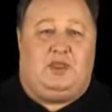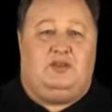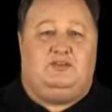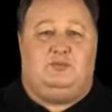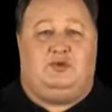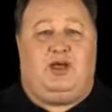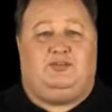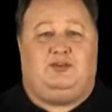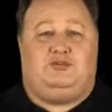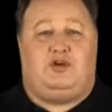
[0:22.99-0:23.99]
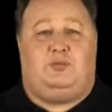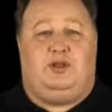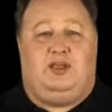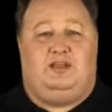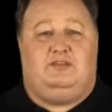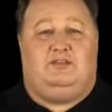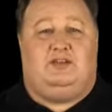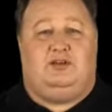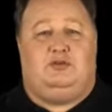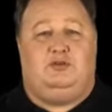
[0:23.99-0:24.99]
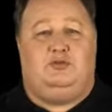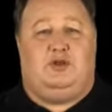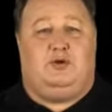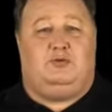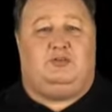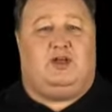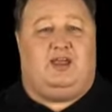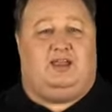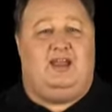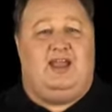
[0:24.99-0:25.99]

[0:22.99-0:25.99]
Some classic trouble hands include those like